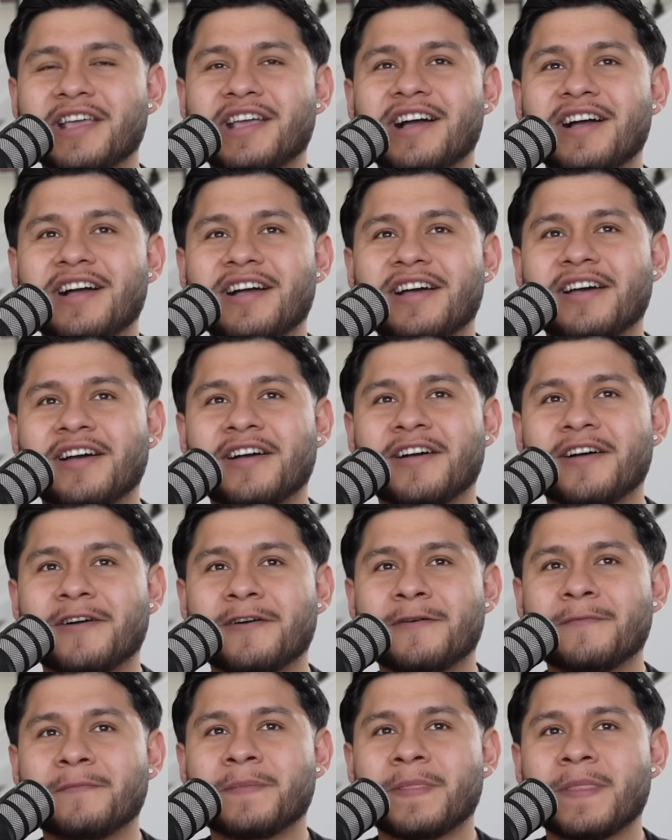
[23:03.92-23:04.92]
got
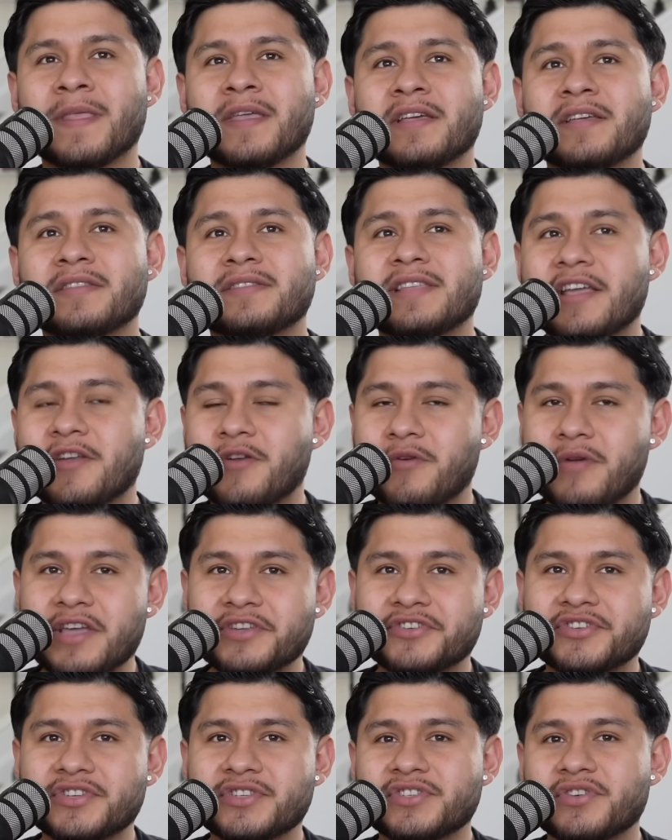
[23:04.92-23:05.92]
um
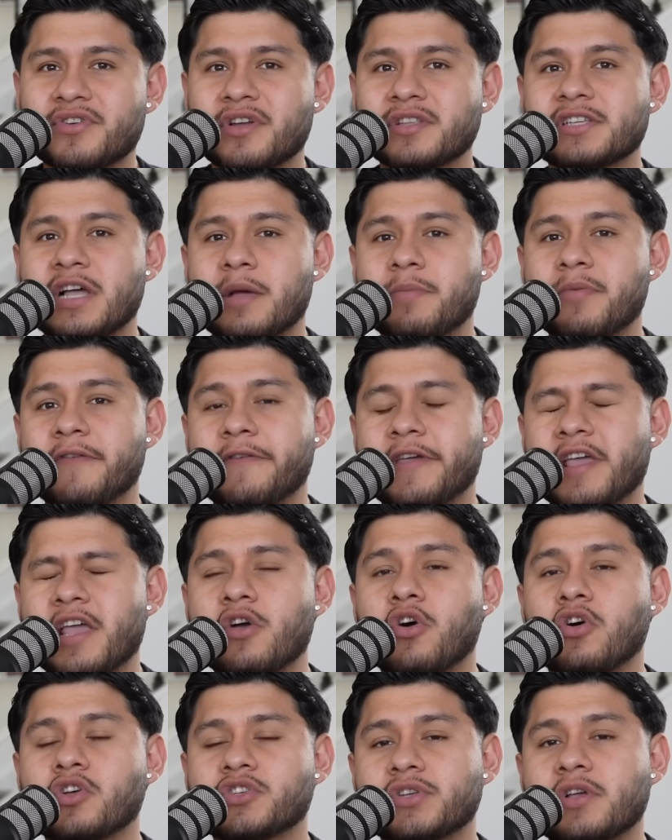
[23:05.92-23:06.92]
decorations. You're on top of it. It
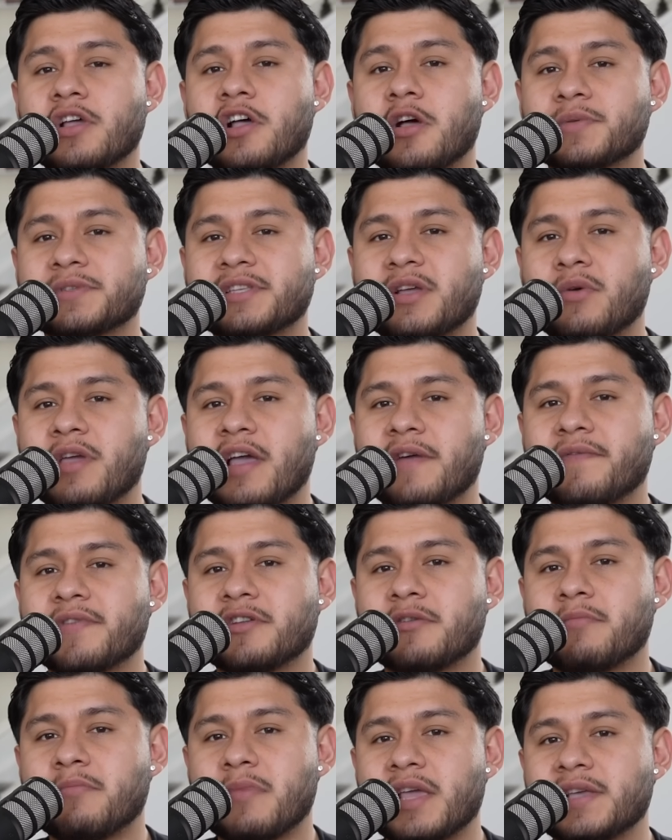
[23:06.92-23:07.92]
also helps that we have
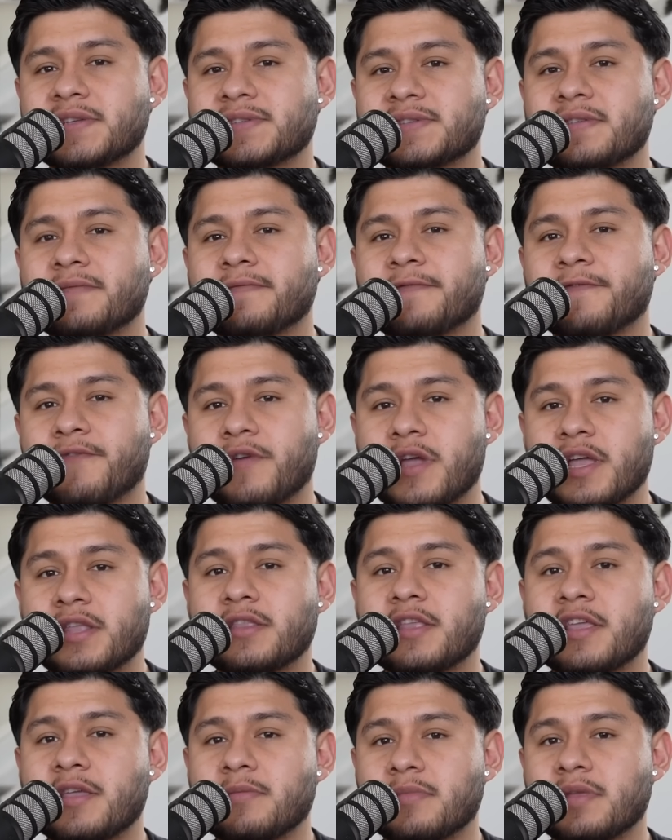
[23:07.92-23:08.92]
an amazing friend
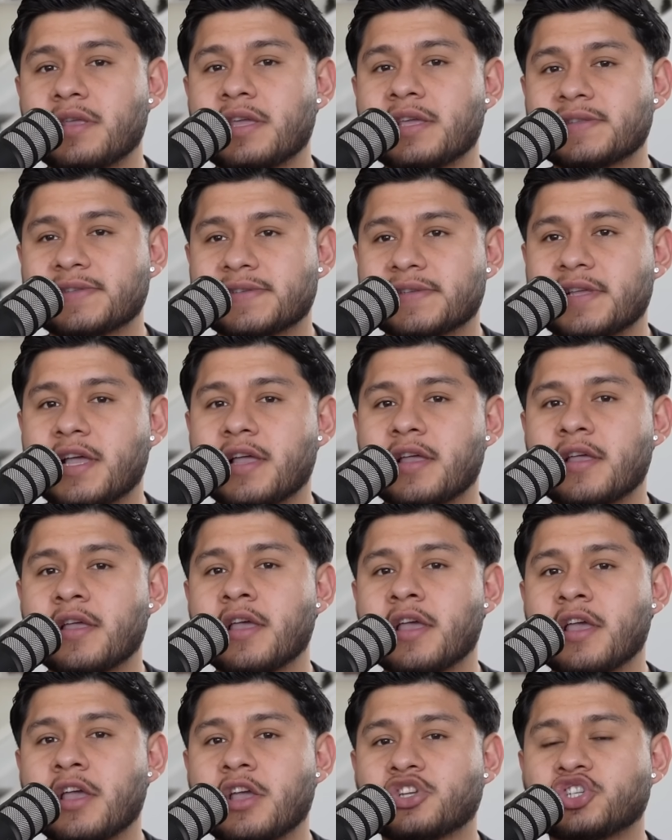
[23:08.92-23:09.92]
named Itza.
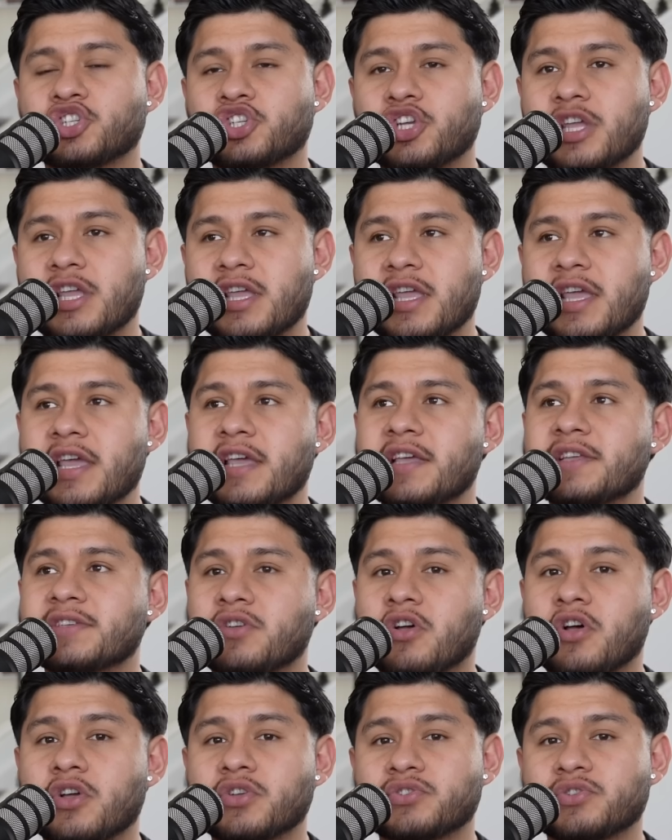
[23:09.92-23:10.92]
Mm. She is
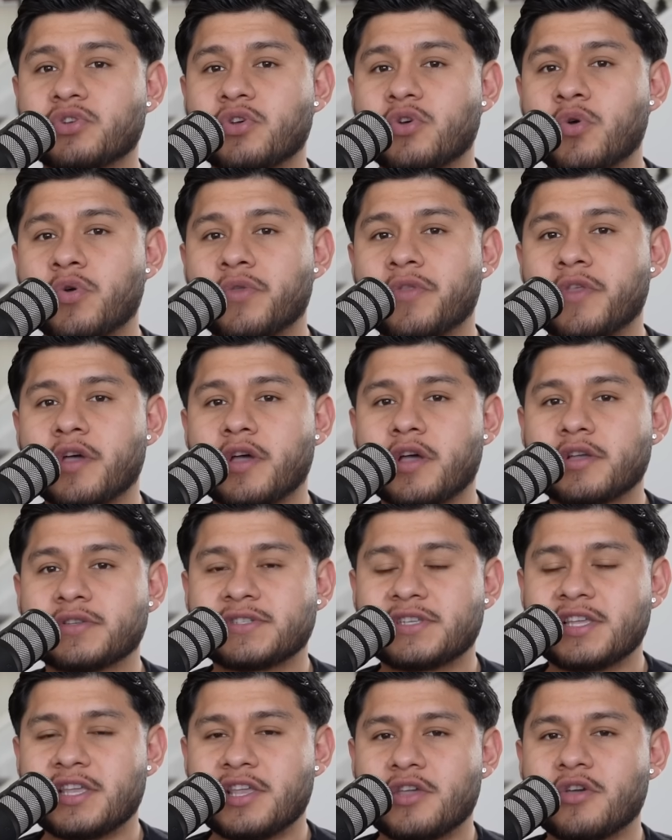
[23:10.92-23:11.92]
also the
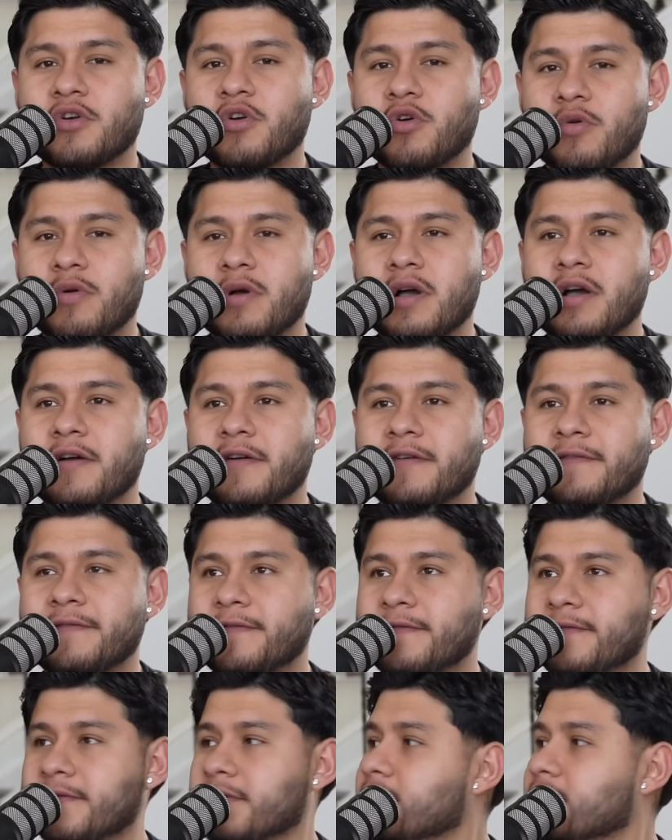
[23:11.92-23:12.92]
CEO of